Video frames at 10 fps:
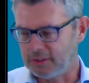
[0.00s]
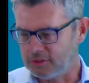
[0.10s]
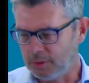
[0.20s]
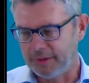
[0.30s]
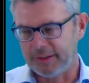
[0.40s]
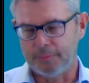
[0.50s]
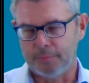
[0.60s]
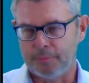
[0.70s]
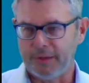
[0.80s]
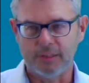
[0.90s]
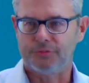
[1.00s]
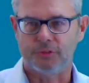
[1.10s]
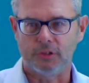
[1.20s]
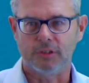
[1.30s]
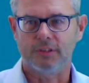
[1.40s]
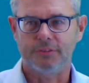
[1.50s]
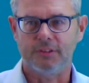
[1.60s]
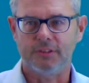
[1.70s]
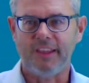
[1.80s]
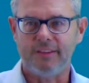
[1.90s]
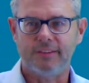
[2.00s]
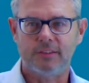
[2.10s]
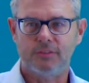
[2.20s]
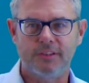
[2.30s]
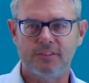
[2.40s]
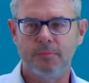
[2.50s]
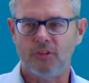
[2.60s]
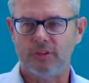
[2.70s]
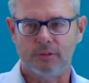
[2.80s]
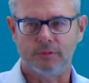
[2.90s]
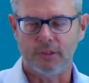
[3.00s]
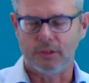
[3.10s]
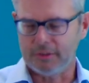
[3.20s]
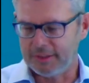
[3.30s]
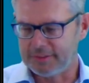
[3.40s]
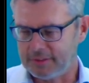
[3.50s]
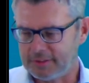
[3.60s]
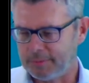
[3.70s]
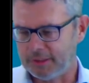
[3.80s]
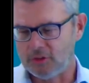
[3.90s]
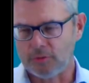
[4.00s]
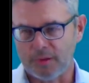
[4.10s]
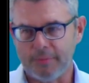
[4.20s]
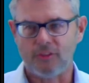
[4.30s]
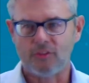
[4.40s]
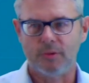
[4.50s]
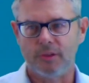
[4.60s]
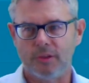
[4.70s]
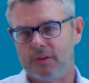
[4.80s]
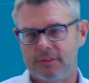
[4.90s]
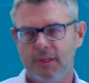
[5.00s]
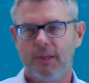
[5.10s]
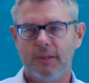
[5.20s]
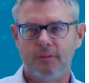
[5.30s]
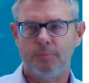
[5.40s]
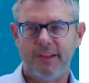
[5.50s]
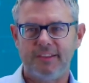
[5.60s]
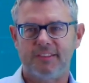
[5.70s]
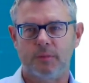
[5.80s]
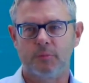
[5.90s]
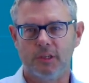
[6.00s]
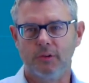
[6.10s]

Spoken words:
not typically built for data transmission over long distance, but it should be mentioned because it plays some role,